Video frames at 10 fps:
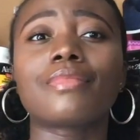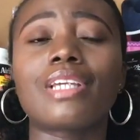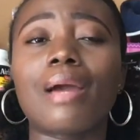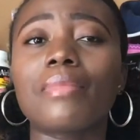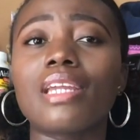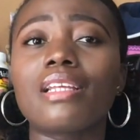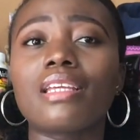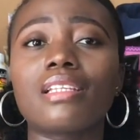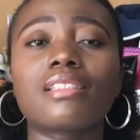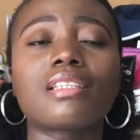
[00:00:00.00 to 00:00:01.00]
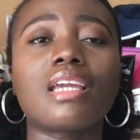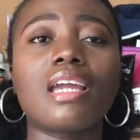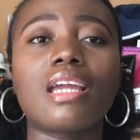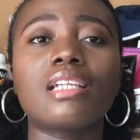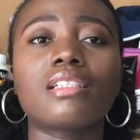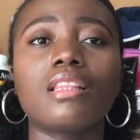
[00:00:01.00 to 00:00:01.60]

I mean, it's a